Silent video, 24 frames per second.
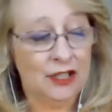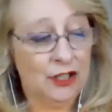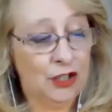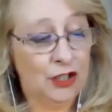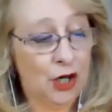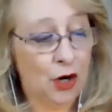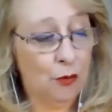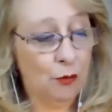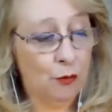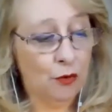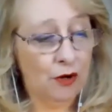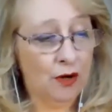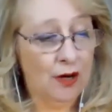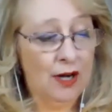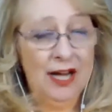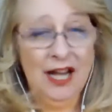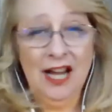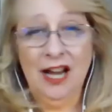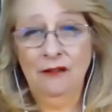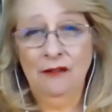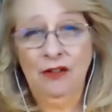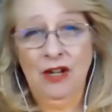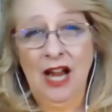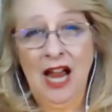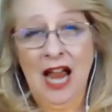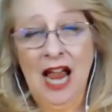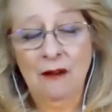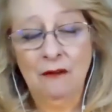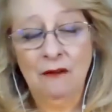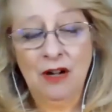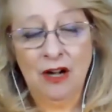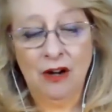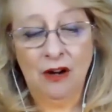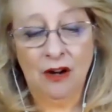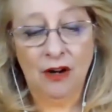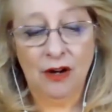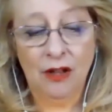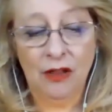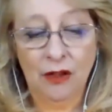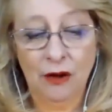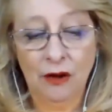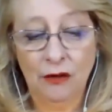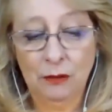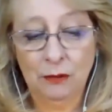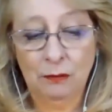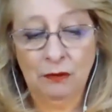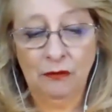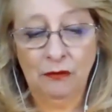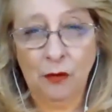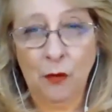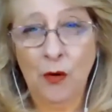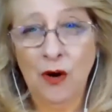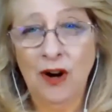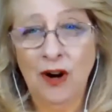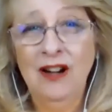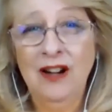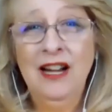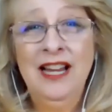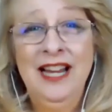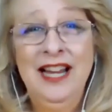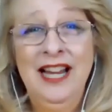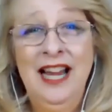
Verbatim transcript: Don't worry if you haven't heard of those before.